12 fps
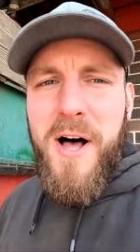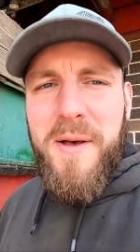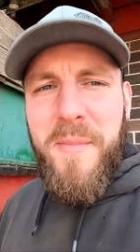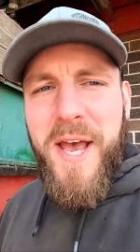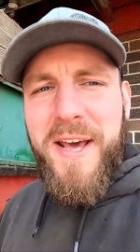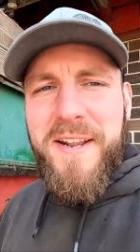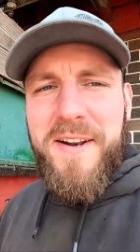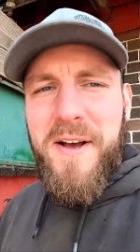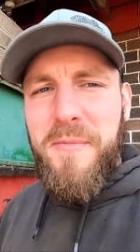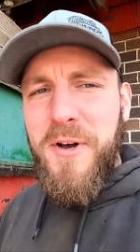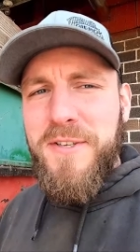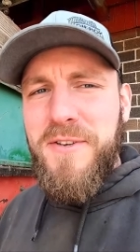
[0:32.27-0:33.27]
While I'm at it,
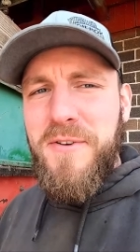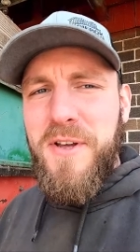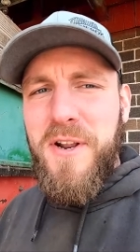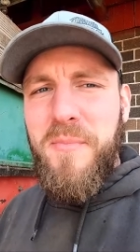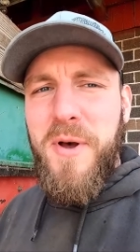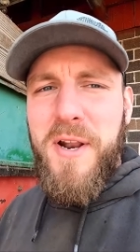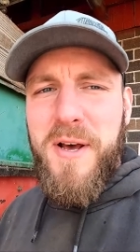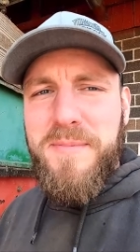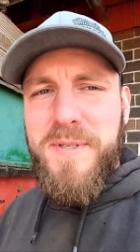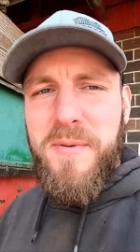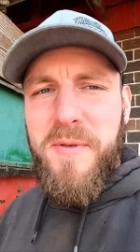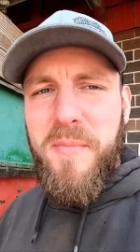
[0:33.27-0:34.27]
I'm also going to bed
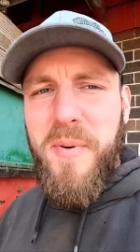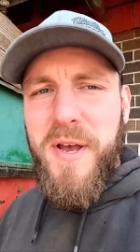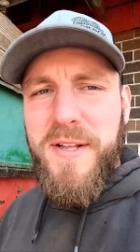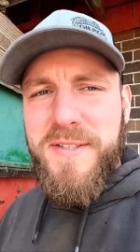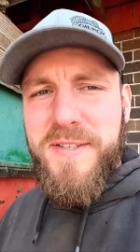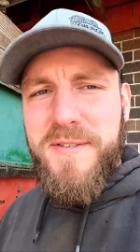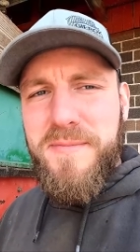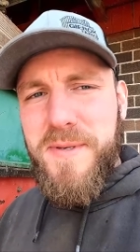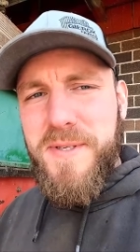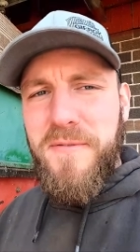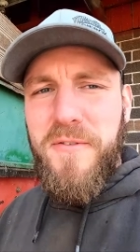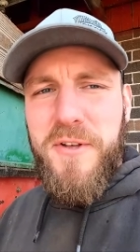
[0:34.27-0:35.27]
up some of the pens,
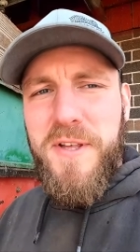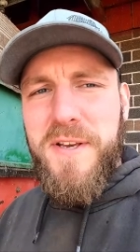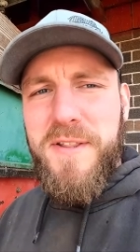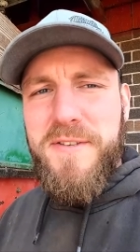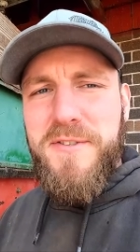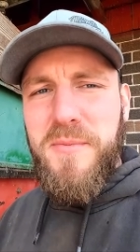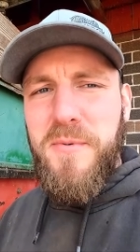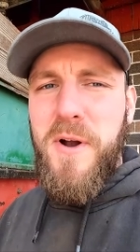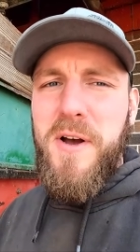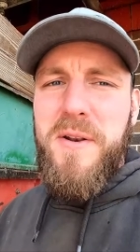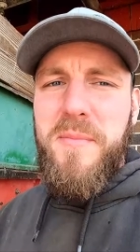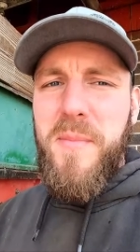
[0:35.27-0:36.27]
specifically in the super
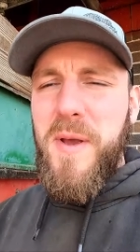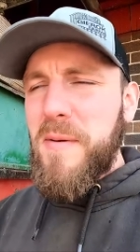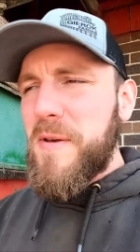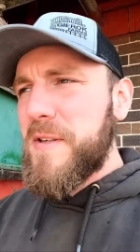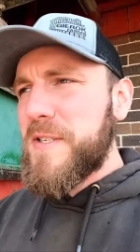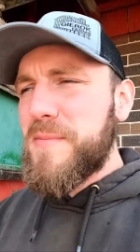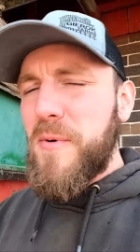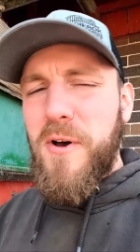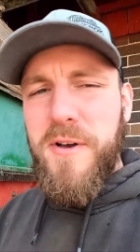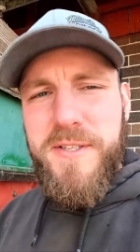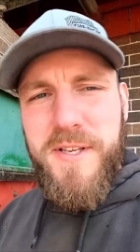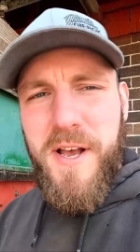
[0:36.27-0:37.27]
hut and maybe the
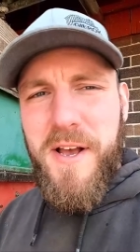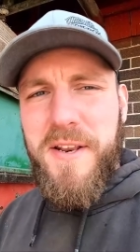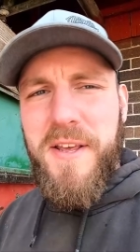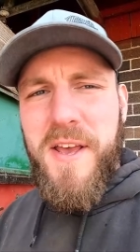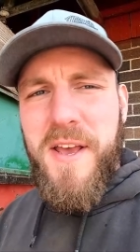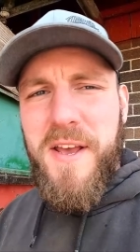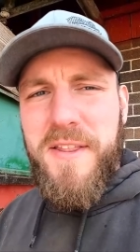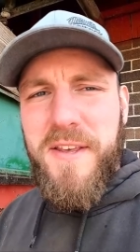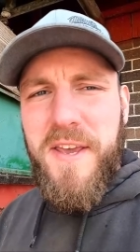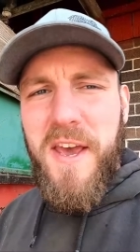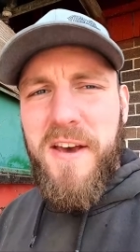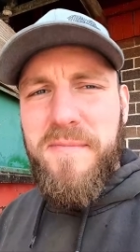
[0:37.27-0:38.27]
small side in
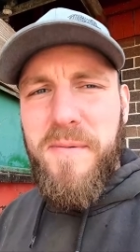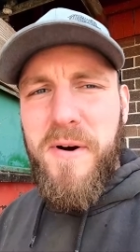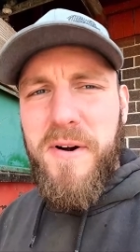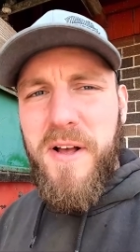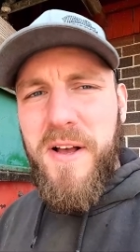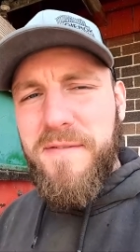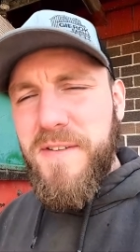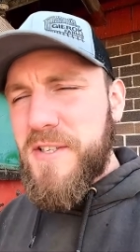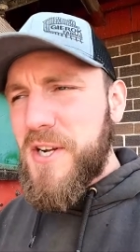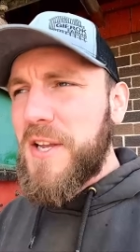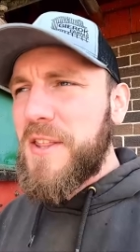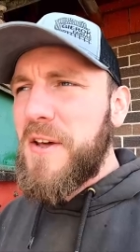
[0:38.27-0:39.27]
the calf barn. I'll have to
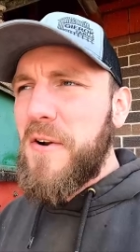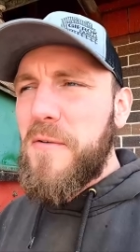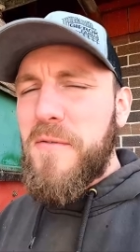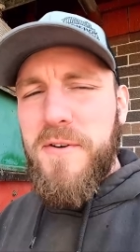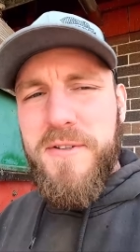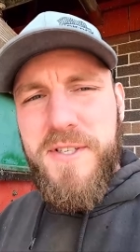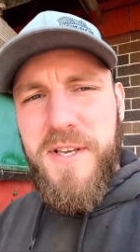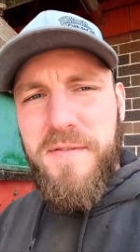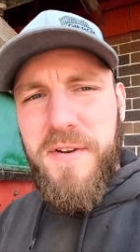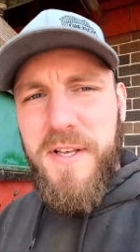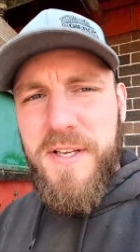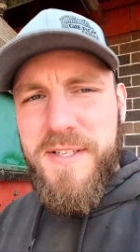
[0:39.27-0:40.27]
check that over and see
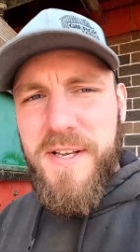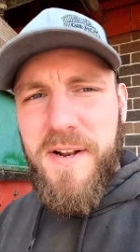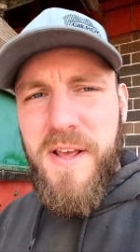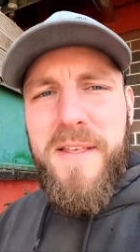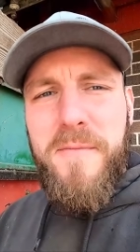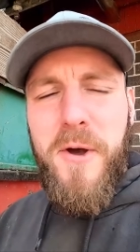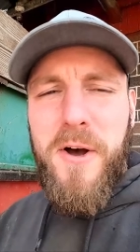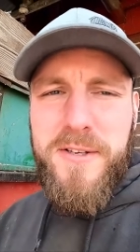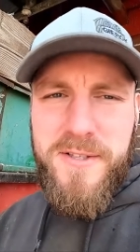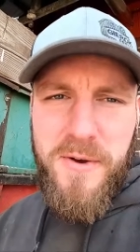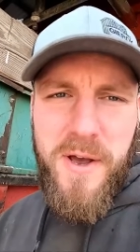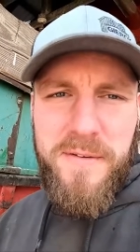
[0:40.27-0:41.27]
if it needs it. And then we
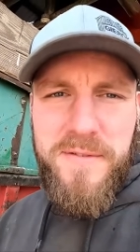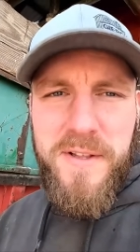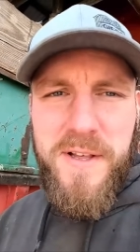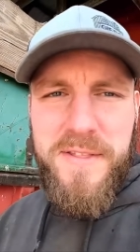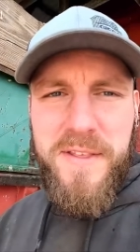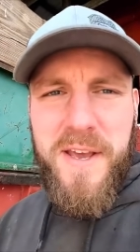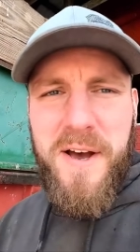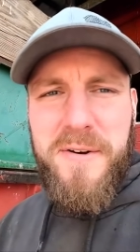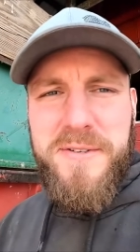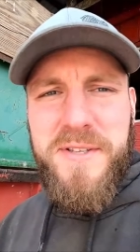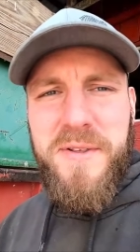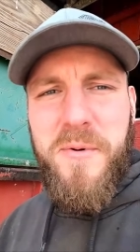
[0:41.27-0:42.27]
also have to let the
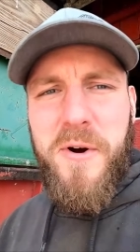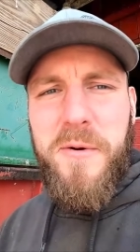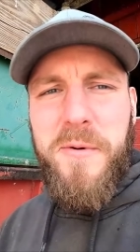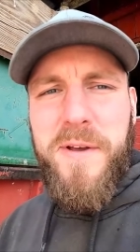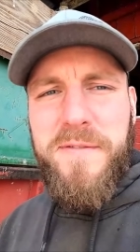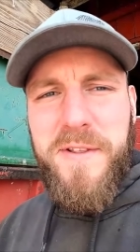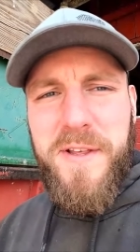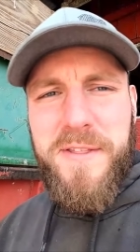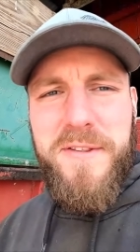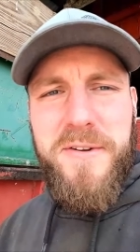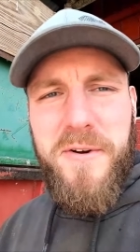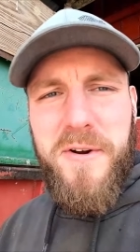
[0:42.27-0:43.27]
cows in the barn. We have to
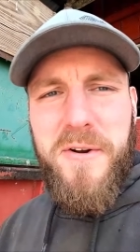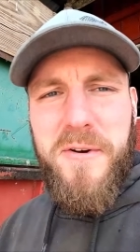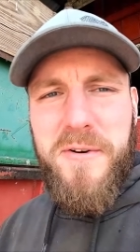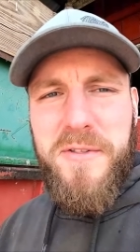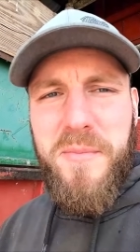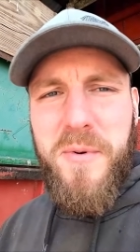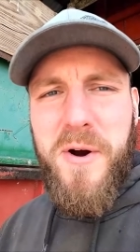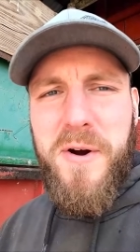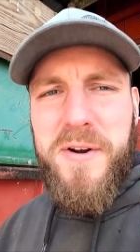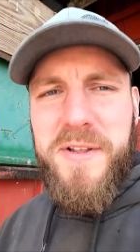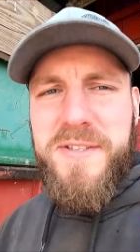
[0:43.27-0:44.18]
let the dairy herd in the barn.